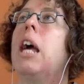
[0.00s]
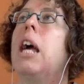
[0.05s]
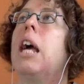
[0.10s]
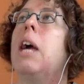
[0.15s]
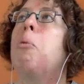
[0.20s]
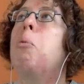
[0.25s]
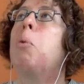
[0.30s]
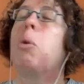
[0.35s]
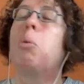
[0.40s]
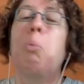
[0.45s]

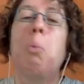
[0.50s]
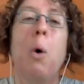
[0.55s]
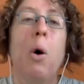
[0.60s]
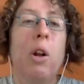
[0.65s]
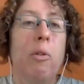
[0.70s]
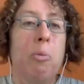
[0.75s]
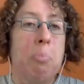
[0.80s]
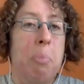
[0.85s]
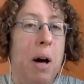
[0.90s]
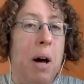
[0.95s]
It was one
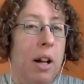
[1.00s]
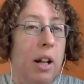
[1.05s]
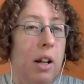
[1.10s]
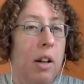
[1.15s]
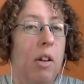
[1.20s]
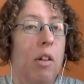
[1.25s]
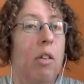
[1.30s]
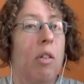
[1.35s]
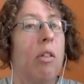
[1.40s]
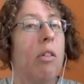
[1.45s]
of
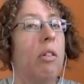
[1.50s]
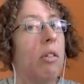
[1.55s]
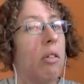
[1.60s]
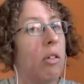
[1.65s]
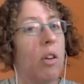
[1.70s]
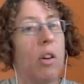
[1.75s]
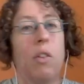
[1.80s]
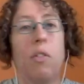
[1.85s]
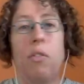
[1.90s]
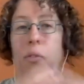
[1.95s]
Biden's
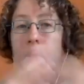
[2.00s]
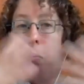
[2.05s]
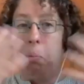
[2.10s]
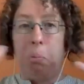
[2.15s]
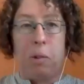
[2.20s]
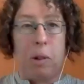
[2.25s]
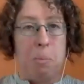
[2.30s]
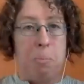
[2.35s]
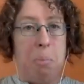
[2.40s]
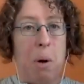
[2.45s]
sort of
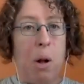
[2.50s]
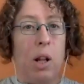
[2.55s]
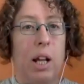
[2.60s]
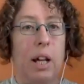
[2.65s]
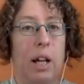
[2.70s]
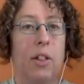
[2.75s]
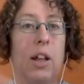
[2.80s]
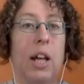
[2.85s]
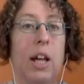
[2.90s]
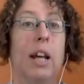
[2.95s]

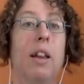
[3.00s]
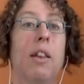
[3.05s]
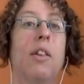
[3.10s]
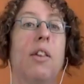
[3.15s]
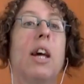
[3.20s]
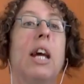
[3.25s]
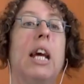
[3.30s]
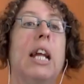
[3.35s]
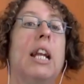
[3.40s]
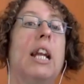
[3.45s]
symbolic things
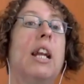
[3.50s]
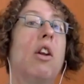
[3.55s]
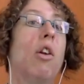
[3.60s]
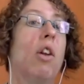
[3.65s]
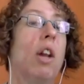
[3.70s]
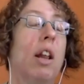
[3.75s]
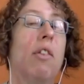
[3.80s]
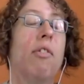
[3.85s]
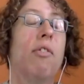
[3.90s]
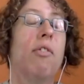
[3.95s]
that he did on
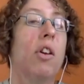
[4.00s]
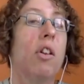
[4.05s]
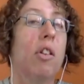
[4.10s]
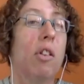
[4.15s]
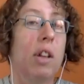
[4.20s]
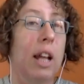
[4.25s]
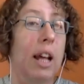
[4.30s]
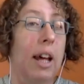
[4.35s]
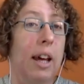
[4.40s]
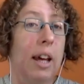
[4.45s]
his
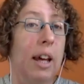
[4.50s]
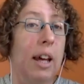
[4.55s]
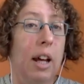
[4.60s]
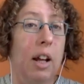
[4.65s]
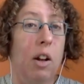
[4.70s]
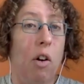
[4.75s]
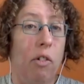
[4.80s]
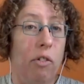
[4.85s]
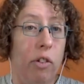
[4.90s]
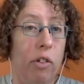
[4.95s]
first day
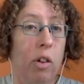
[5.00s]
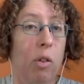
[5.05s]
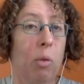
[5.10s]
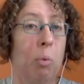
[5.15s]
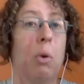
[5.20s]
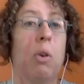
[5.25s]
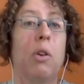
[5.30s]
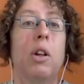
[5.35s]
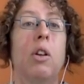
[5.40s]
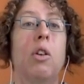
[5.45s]
in office,
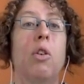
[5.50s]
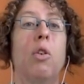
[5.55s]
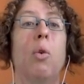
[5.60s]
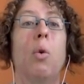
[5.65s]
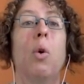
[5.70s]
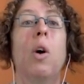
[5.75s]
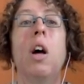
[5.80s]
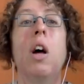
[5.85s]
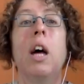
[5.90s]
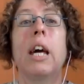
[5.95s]
was to
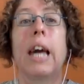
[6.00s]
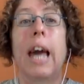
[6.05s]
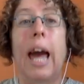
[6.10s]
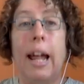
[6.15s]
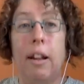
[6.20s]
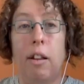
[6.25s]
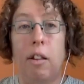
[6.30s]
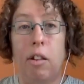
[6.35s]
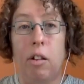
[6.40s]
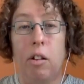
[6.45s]

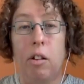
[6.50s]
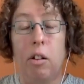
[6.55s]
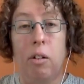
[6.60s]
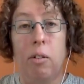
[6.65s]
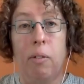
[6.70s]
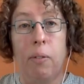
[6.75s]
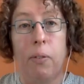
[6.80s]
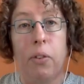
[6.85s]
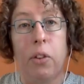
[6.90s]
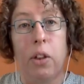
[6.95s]

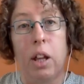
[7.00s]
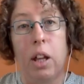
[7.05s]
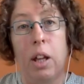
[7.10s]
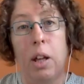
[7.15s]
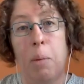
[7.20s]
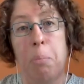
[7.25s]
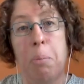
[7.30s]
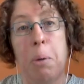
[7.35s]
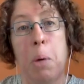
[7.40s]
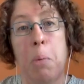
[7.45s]
cancel
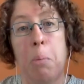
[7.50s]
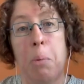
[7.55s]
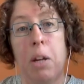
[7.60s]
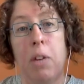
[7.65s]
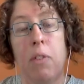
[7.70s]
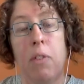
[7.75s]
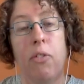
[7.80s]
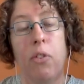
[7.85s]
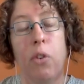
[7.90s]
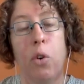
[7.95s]
the permit
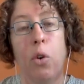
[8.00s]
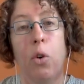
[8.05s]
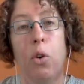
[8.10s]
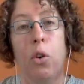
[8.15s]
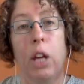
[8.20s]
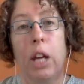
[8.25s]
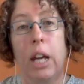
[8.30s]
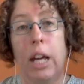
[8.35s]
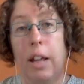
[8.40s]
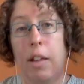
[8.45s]
for
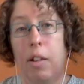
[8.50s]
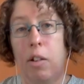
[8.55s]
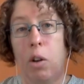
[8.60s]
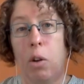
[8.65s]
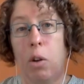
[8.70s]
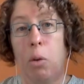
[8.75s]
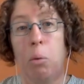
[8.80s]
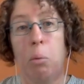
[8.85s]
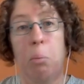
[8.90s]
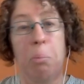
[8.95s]
the Keystone